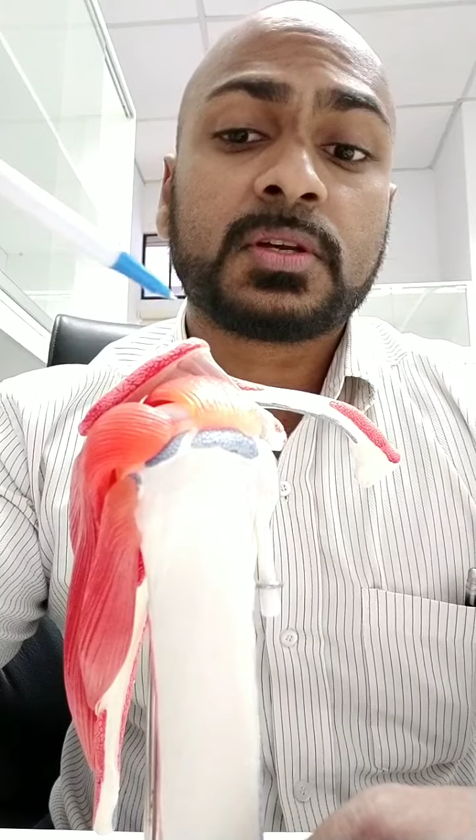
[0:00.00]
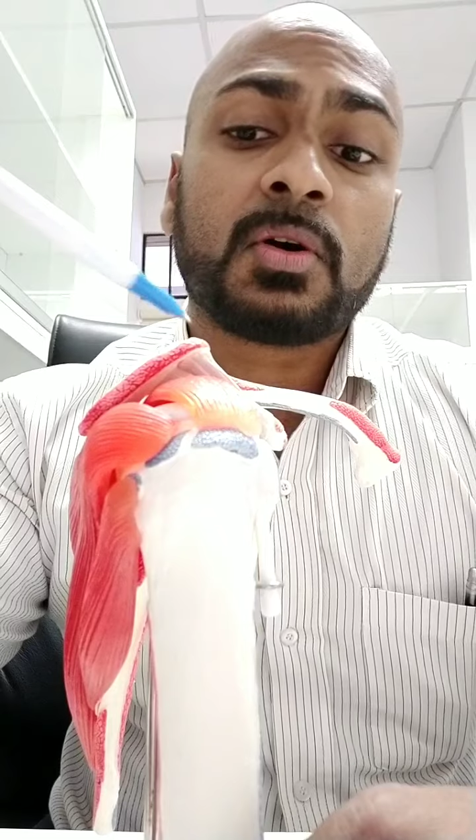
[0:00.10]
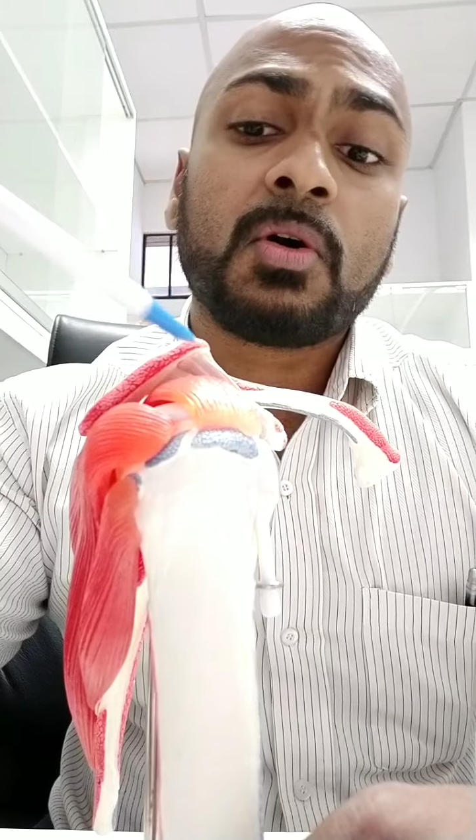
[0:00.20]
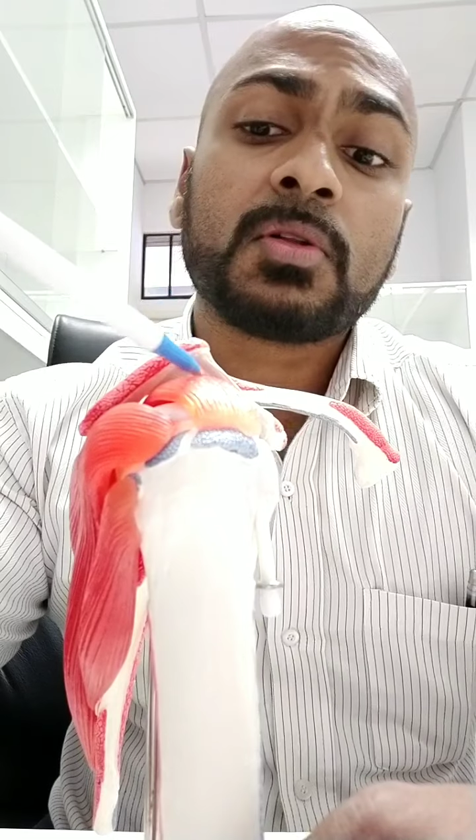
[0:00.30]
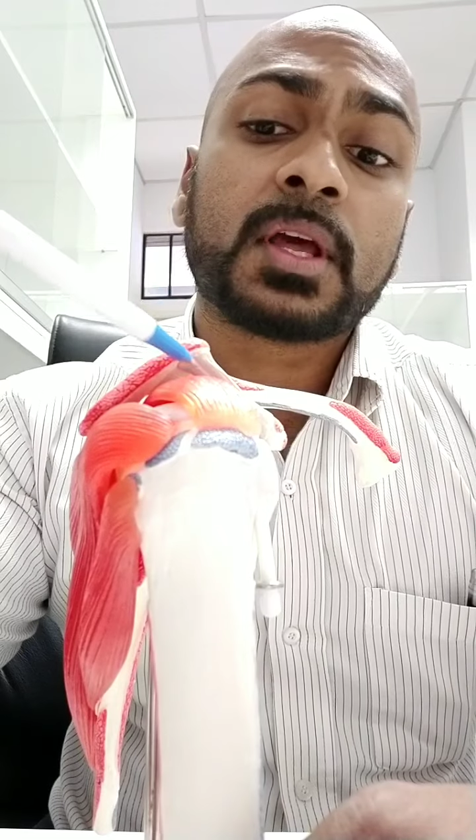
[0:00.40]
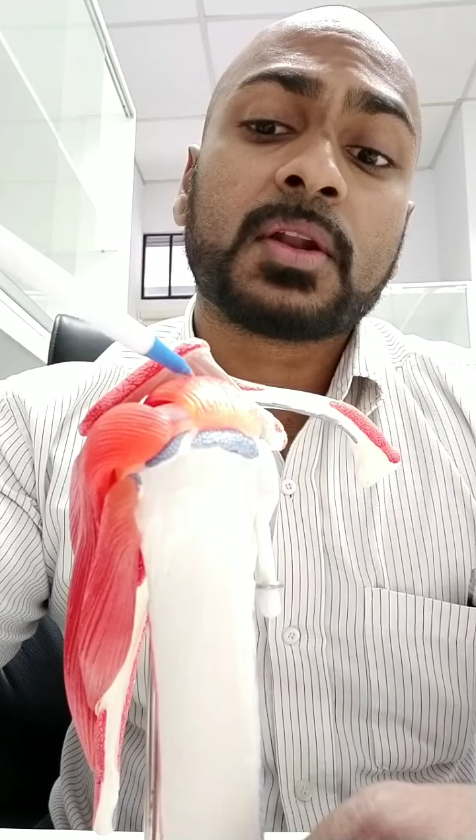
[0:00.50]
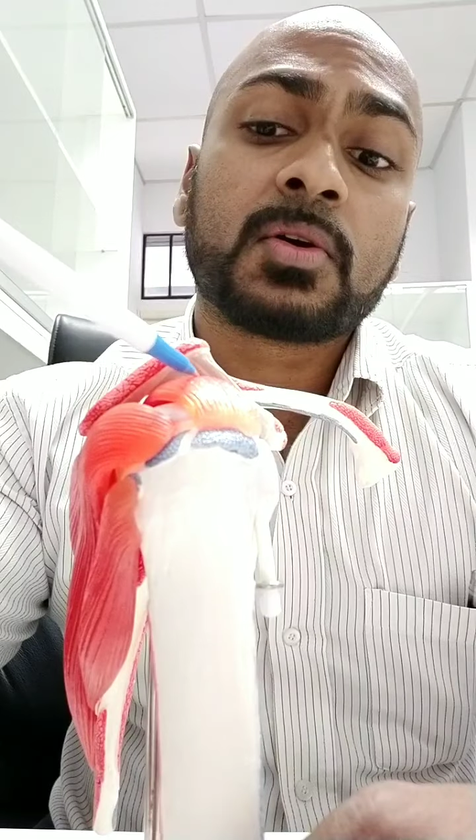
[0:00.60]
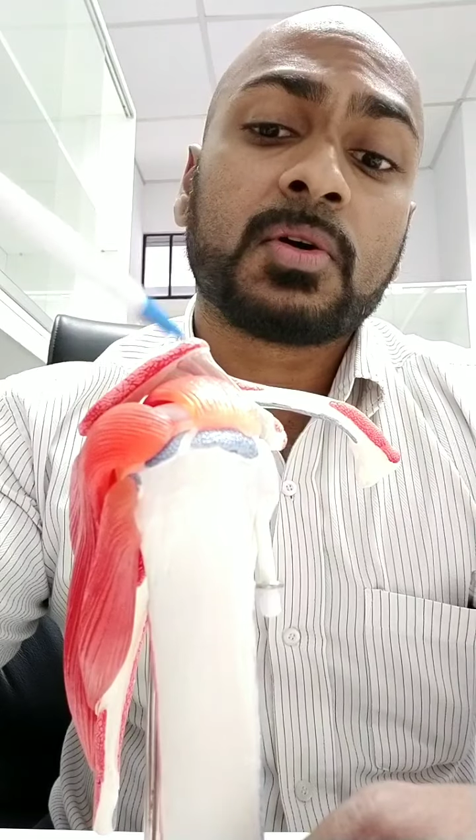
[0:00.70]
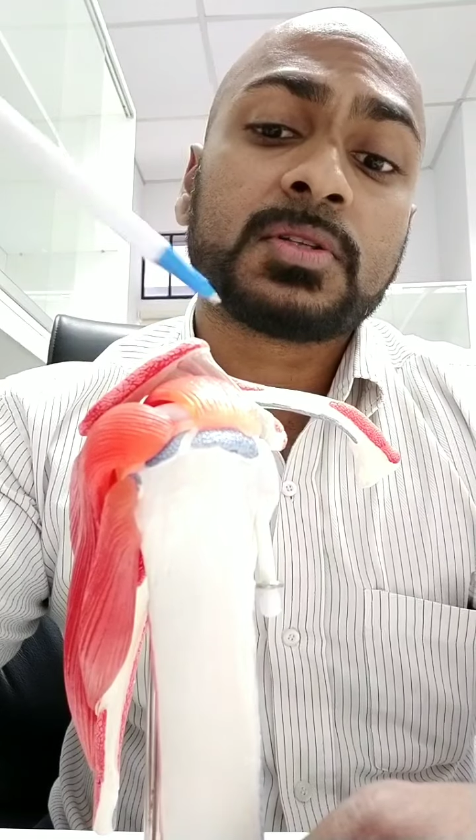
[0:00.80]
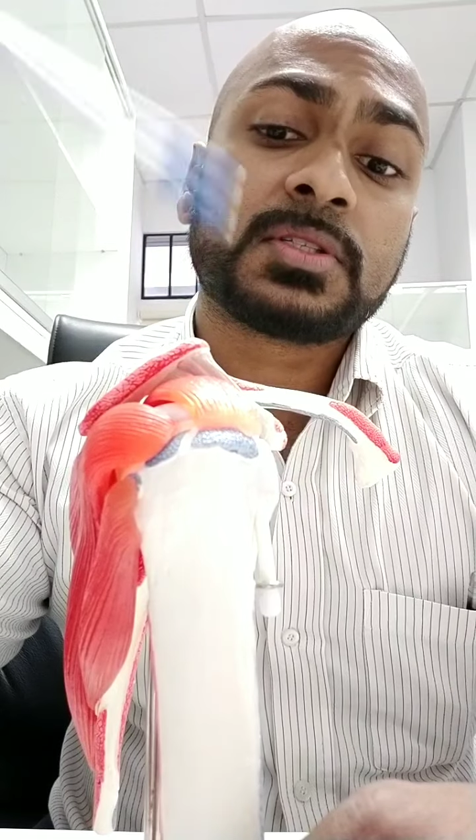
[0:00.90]
all can
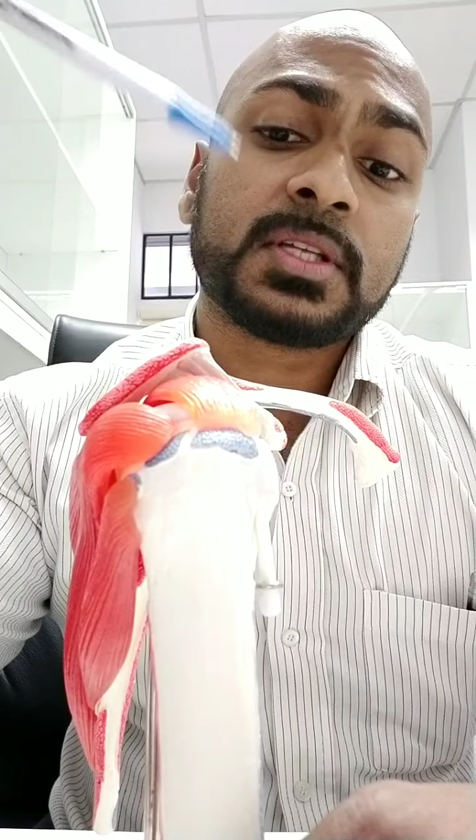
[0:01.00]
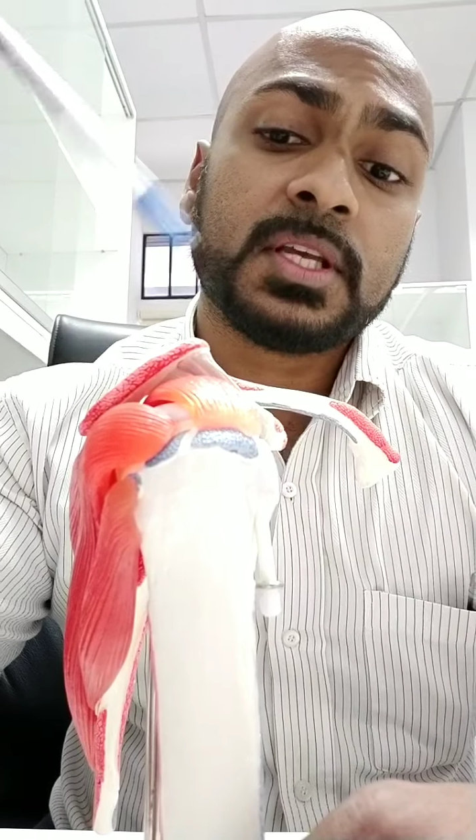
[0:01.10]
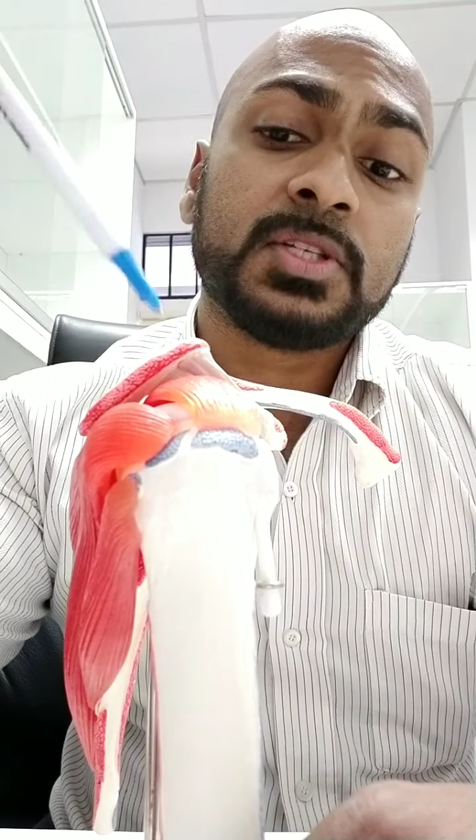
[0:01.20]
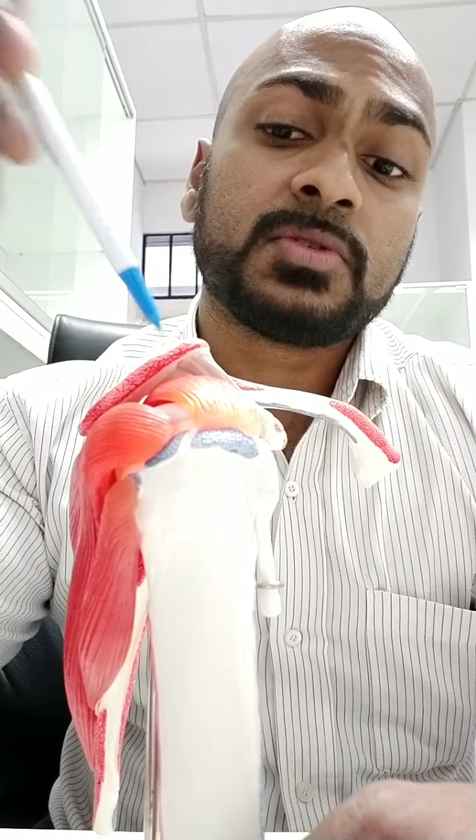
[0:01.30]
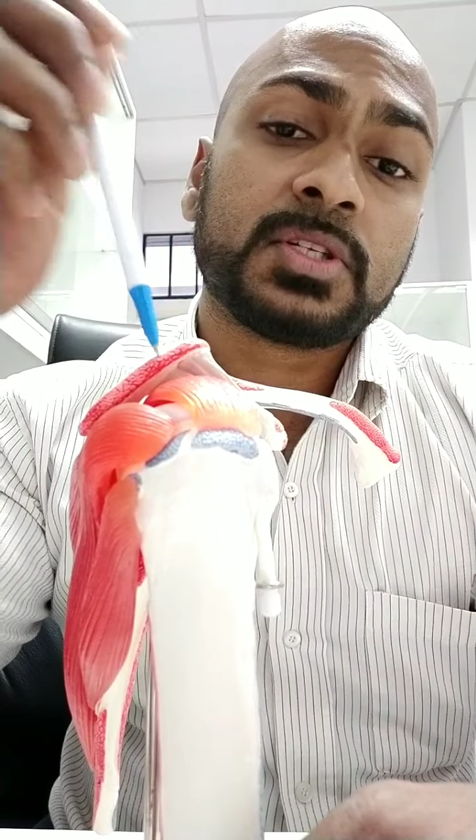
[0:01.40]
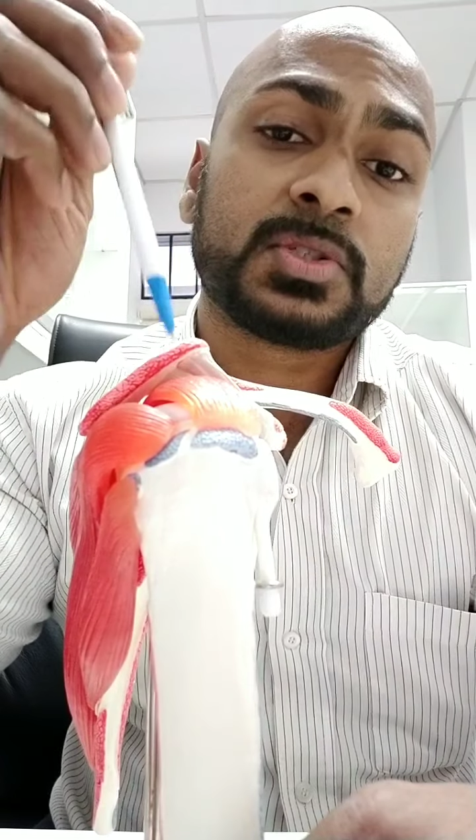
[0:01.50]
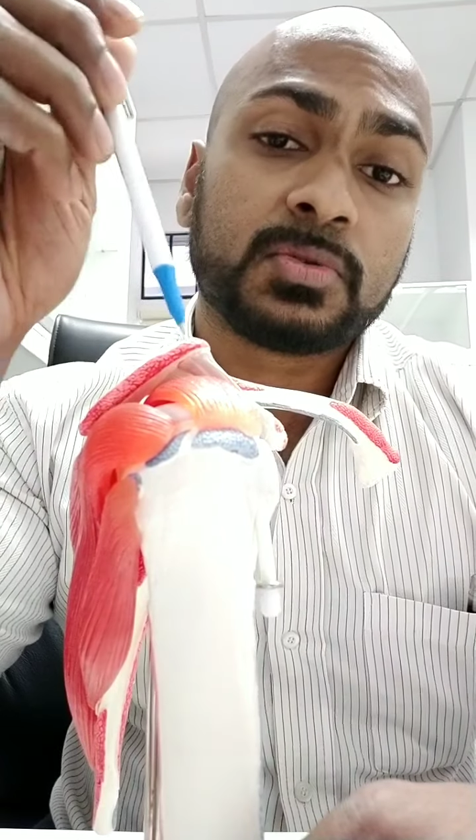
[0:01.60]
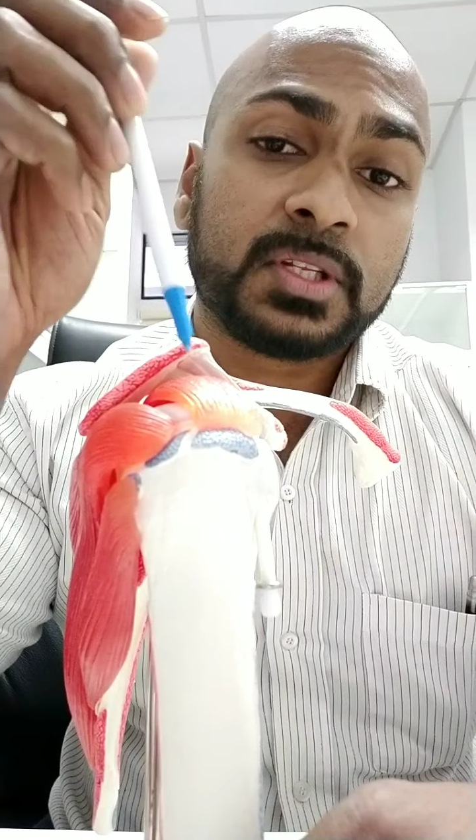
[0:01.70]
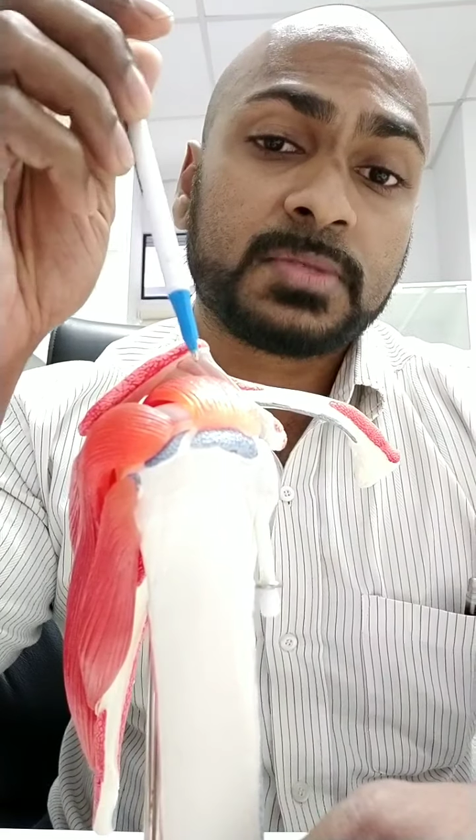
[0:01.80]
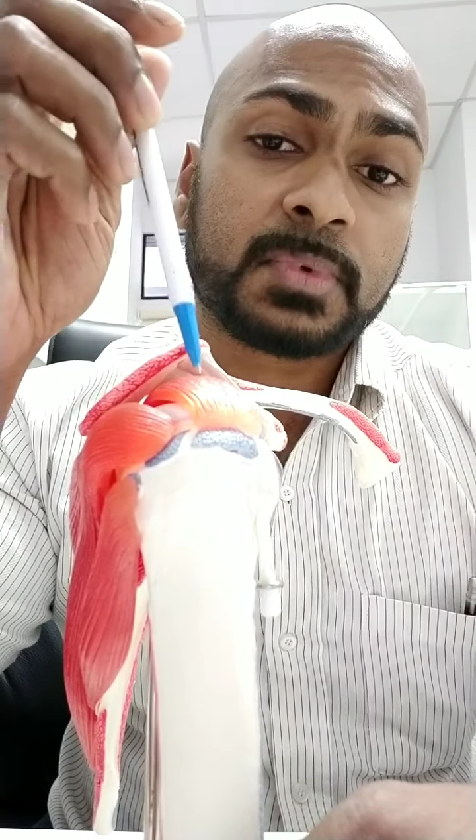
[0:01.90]
cause injuries to
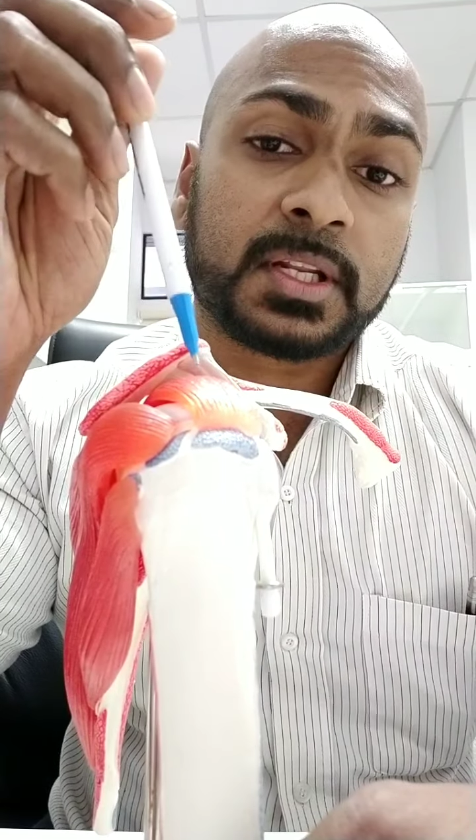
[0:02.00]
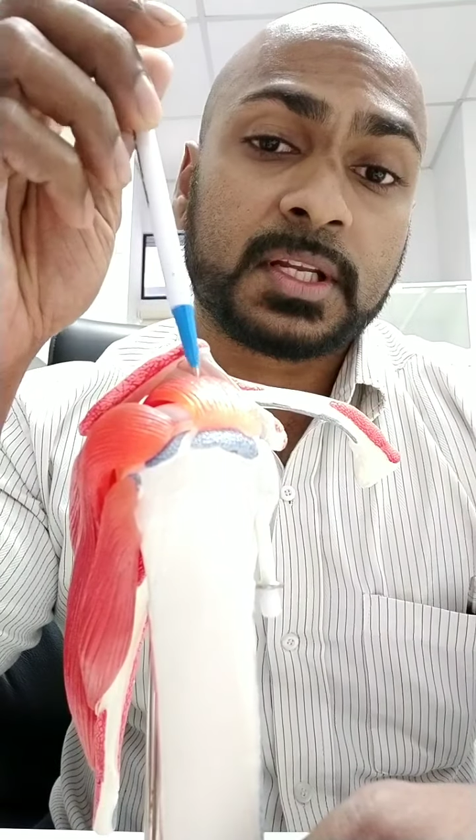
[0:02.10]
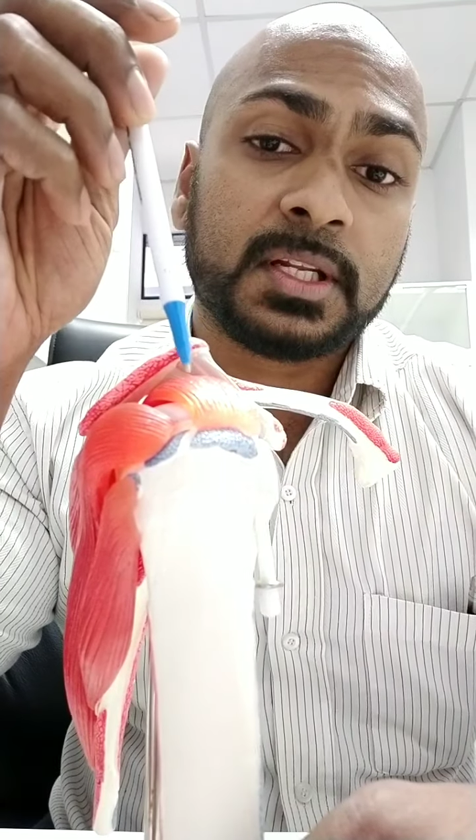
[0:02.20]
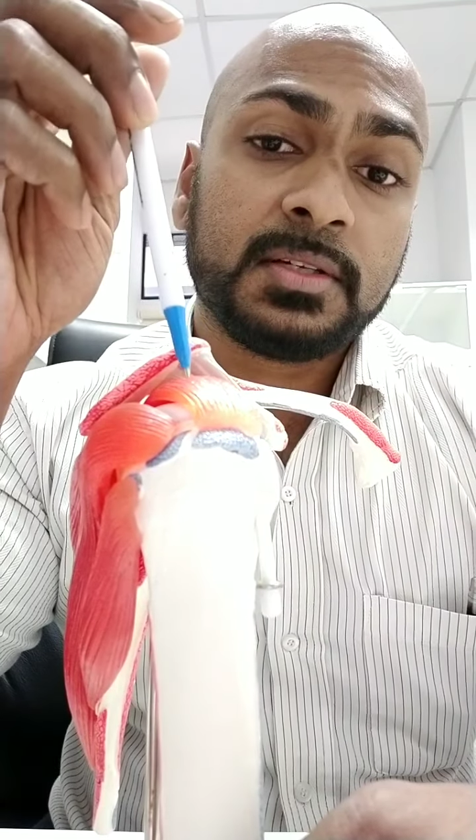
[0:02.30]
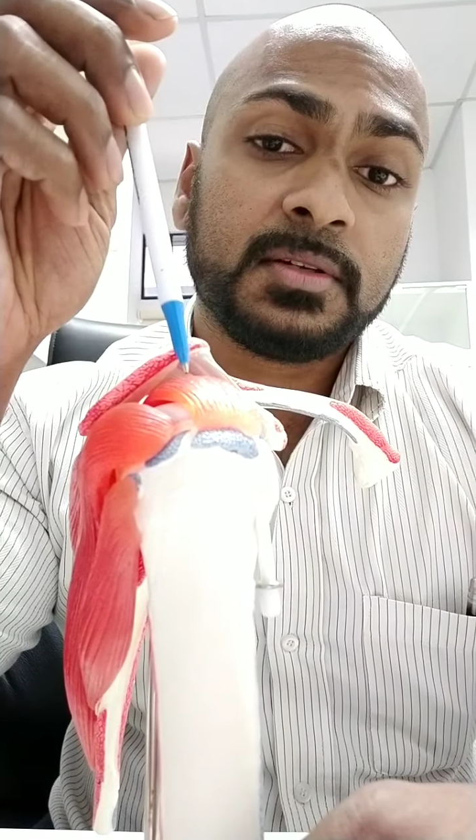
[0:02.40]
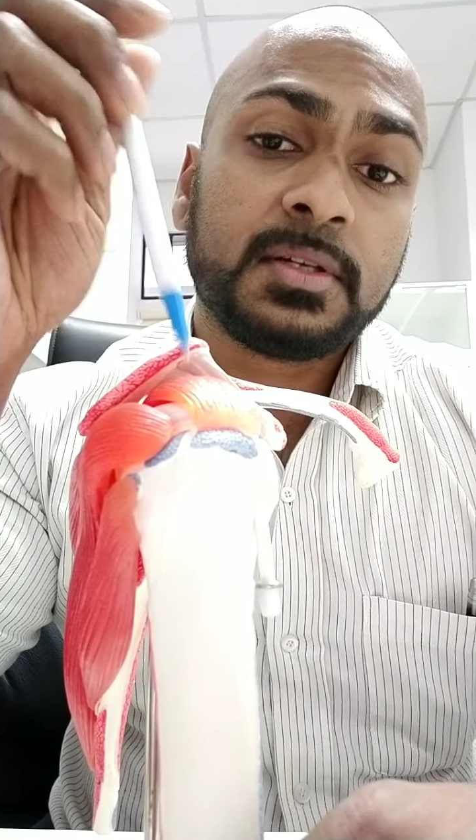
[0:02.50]
this particular